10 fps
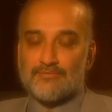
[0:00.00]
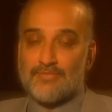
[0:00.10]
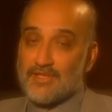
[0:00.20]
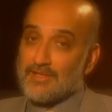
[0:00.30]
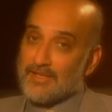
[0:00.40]

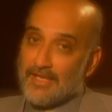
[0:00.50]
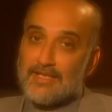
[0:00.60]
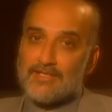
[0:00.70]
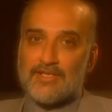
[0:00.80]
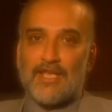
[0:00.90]
certainly
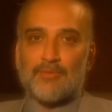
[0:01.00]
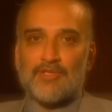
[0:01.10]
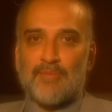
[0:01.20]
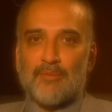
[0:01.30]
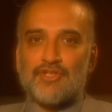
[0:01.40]
English language
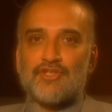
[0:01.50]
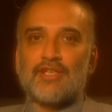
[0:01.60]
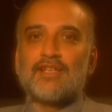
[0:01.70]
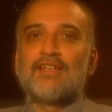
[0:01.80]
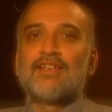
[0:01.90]

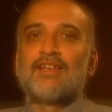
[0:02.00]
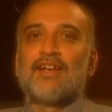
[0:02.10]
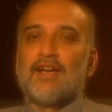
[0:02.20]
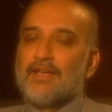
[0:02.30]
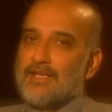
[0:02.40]
publishing
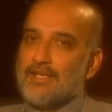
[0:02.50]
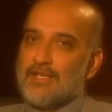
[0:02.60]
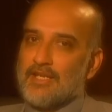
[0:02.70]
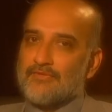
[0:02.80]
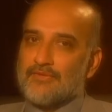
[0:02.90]
in
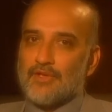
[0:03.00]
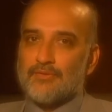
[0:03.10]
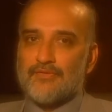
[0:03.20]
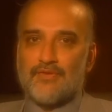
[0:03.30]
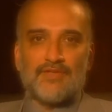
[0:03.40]
India for
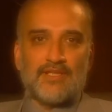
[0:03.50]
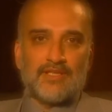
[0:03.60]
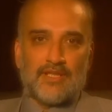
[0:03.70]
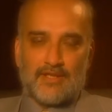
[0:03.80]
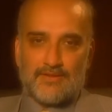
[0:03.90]
over 15
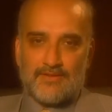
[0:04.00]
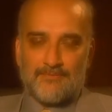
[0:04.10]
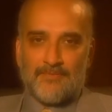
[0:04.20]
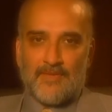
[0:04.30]
years.